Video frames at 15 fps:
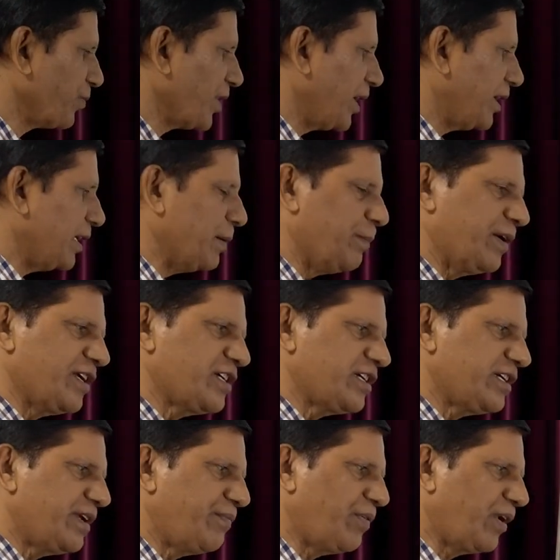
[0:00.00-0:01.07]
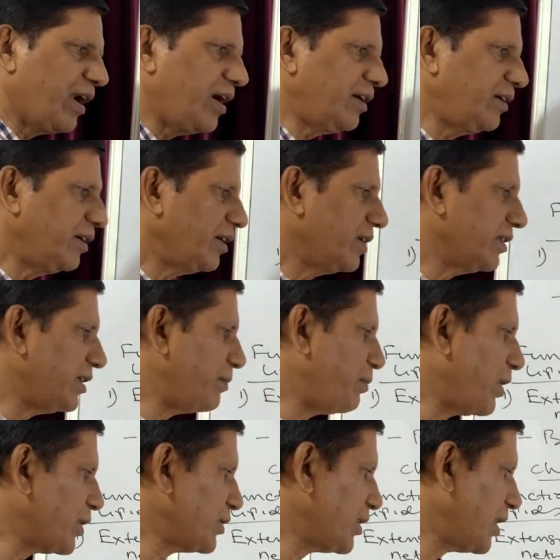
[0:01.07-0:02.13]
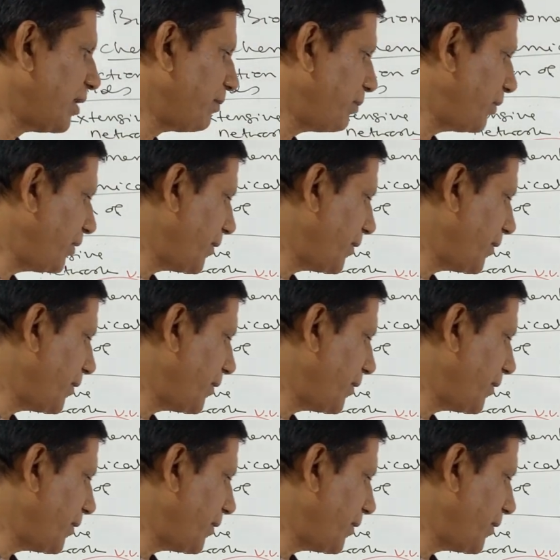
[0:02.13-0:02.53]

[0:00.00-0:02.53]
lipids is different, the function of